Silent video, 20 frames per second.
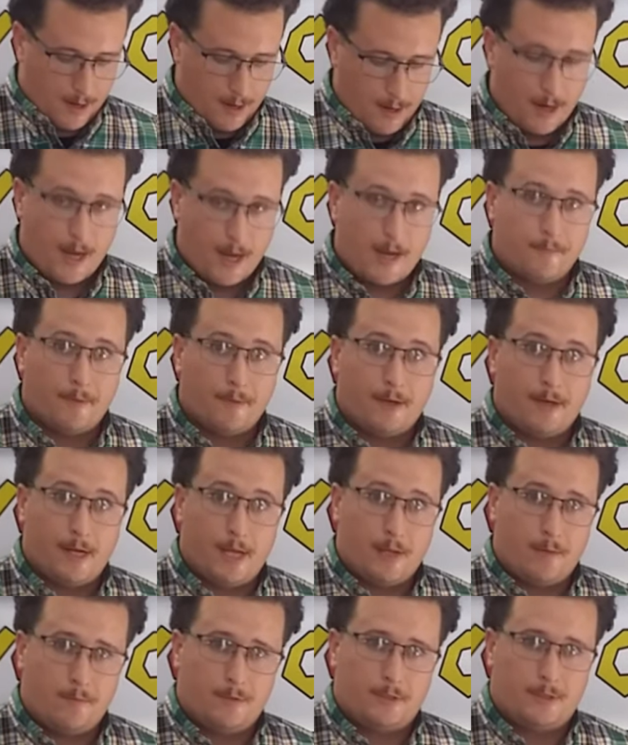Hi, my
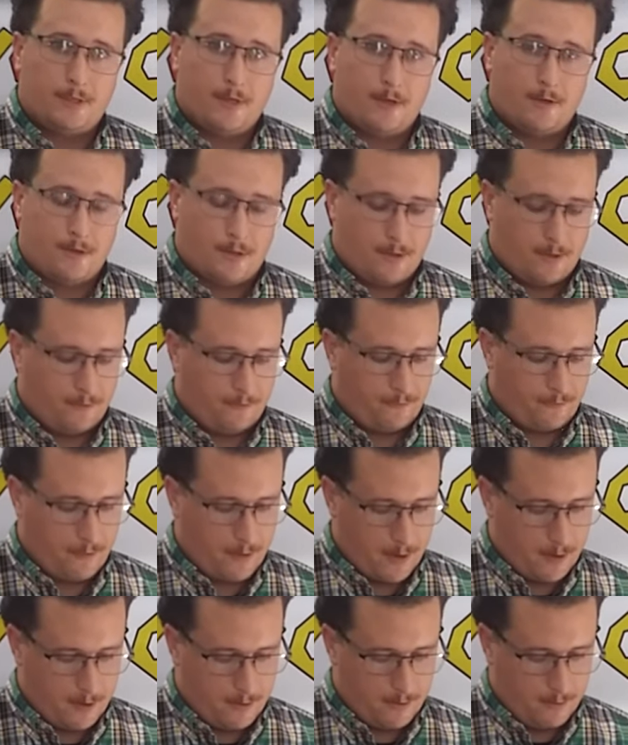name is Yo-Yo
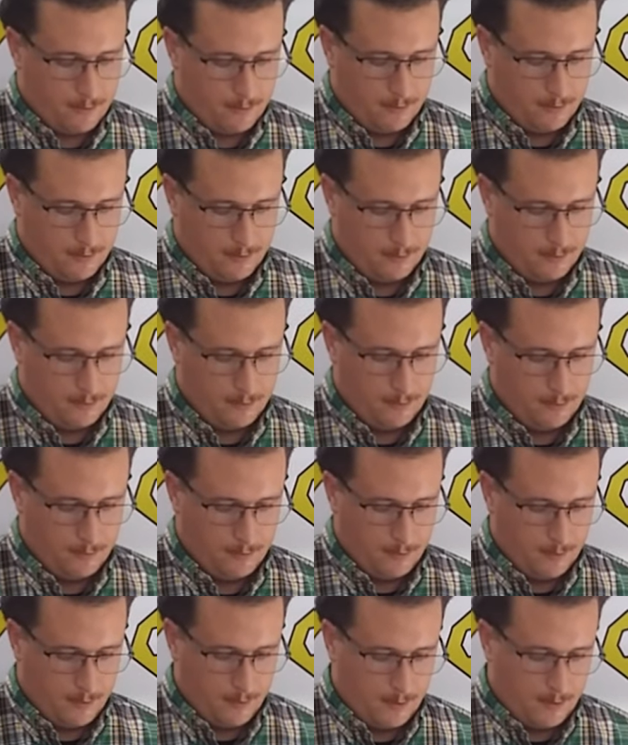Fro.
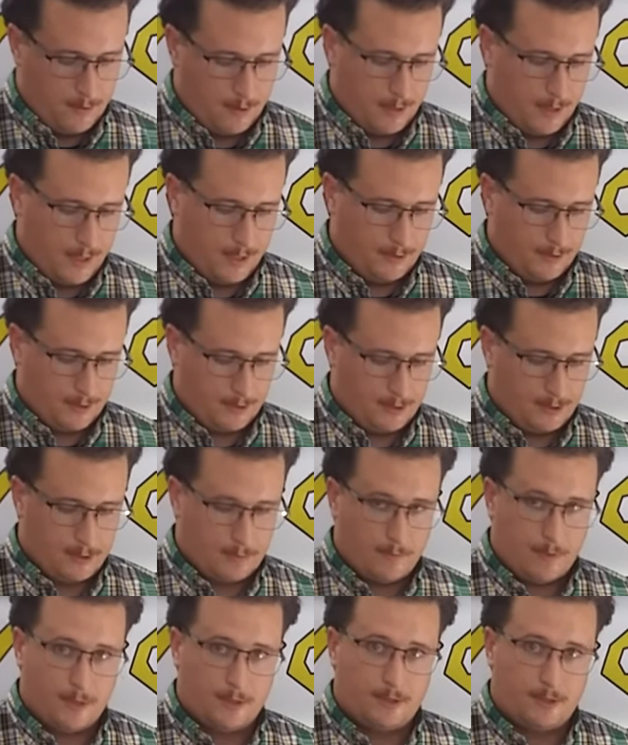And this is my